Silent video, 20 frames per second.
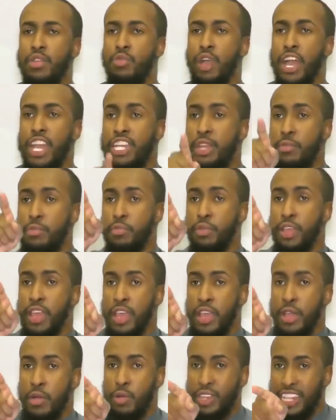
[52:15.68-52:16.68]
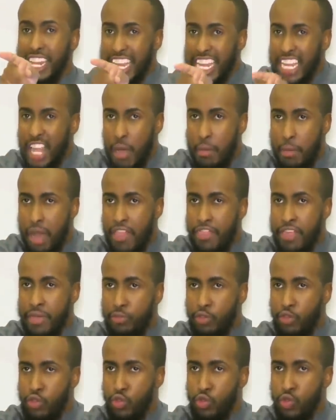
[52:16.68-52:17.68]
Worship. What did he command
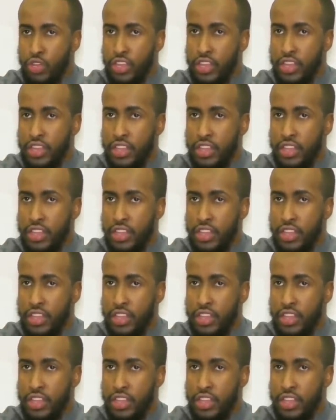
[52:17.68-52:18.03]
them to do?